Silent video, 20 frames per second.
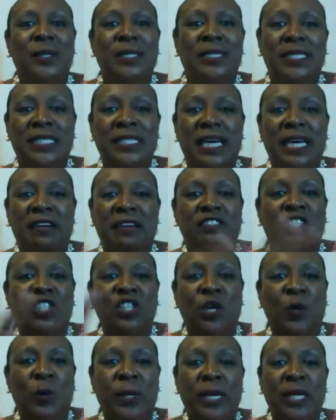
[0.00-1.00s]
So
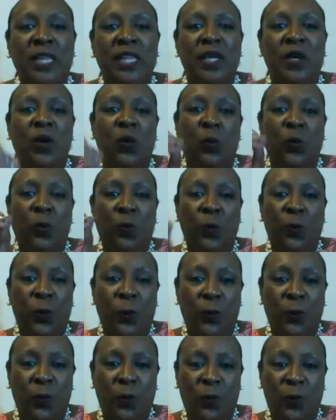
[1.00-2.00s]
instead of showing the
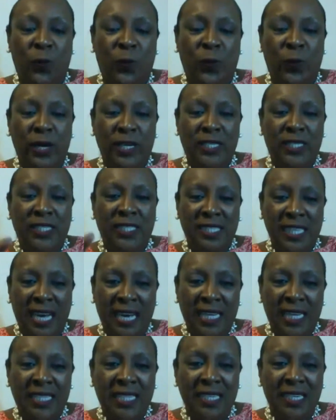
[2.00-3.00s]

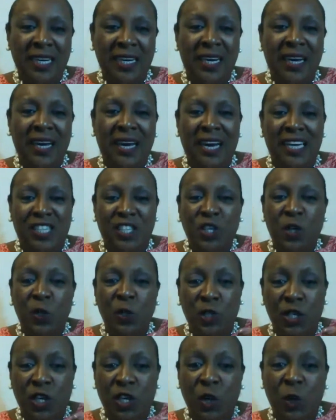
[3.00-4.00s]
Wix site.
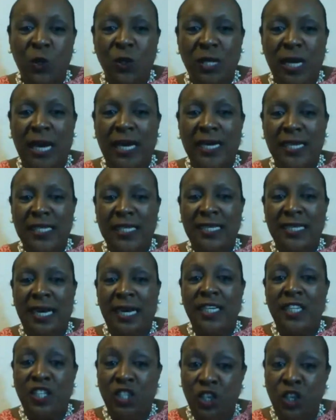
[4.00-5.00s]
I showed the GoDaddy
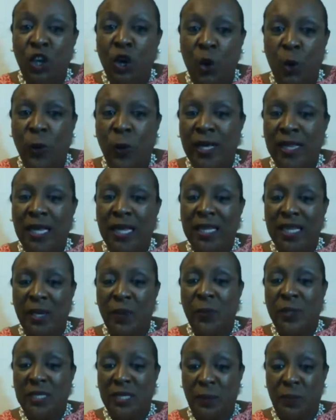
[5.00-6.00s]
site, knowing
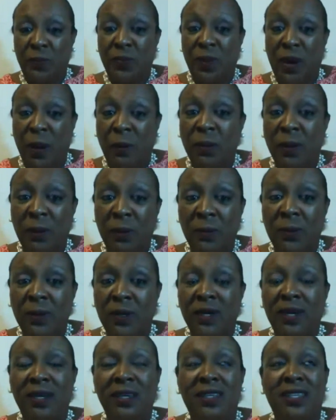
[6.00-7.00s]
that there was a problem.
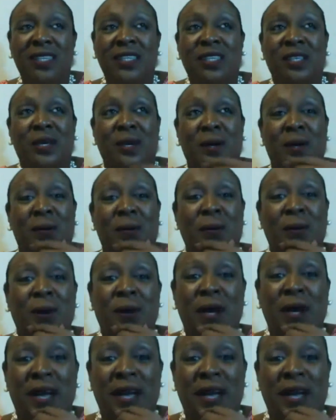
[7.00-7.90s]
So